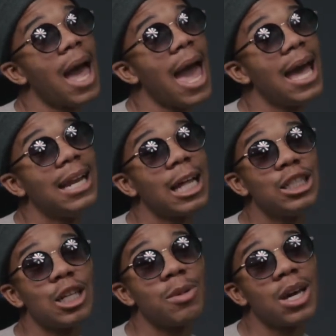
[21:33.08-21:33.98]
And that's
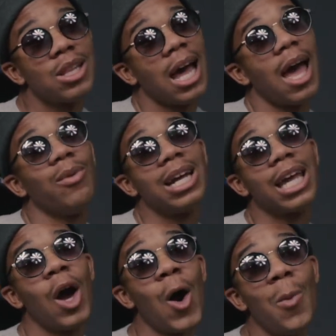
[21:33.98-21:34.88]
just because when I
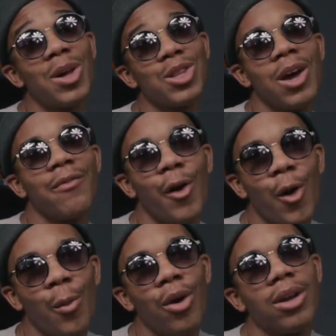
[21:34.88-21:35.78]
get home, I still have
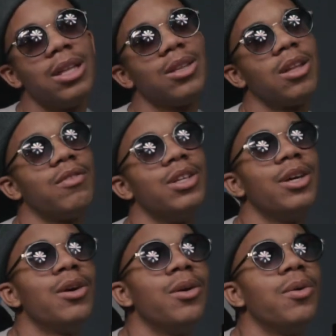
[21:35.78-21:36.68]
homework and stuff to
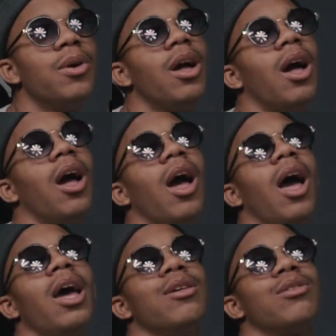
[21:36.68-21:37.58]
do.
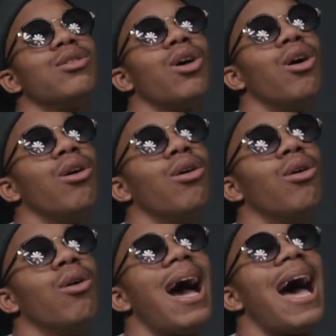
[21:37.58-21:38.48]
And so
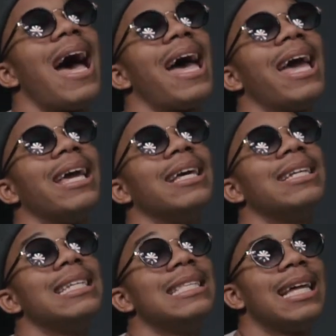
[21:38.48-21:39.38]
I
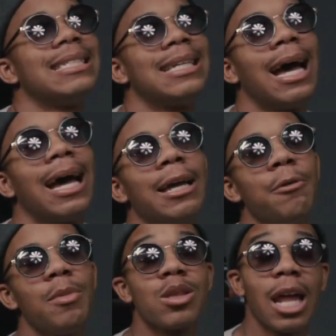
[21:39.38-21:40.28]
need that
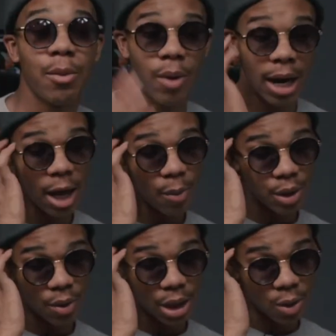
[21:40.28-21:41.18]
time. And so like right now we're
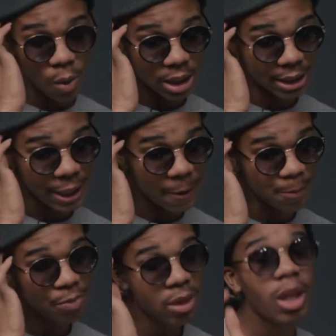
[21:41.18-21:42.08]
doing this quarantine.
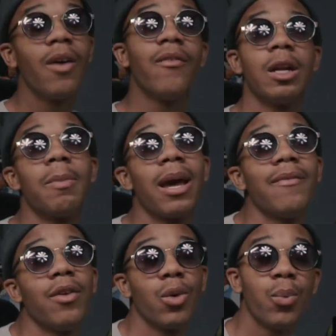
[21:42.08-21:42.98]

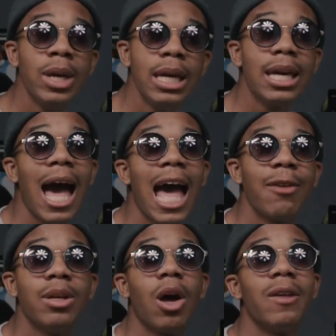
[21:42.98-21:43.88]
For the week,
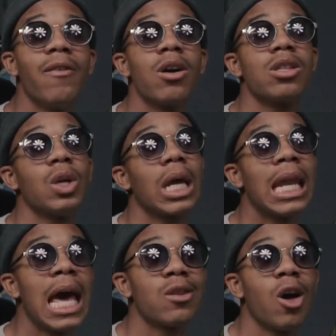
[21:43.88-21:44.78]
I've been only focusing on
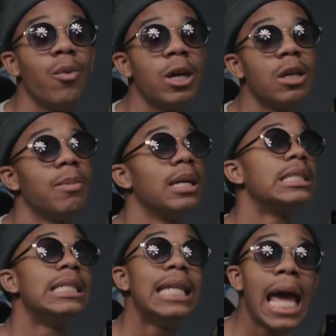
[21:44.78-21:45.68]
class all week. But
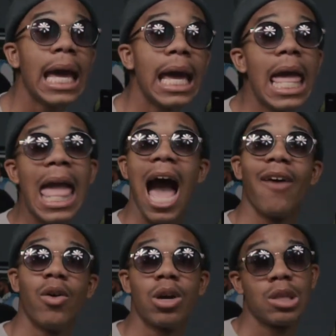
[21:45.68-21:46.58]
today, I
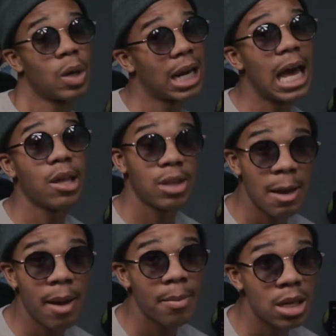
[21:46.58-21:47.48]
focus on class
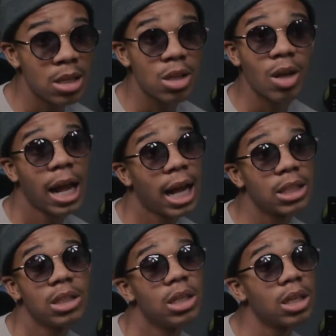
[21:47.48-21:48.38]
and my business. So like I
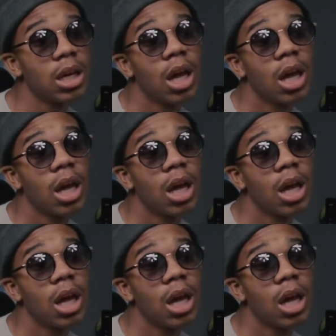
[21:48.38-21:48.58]
took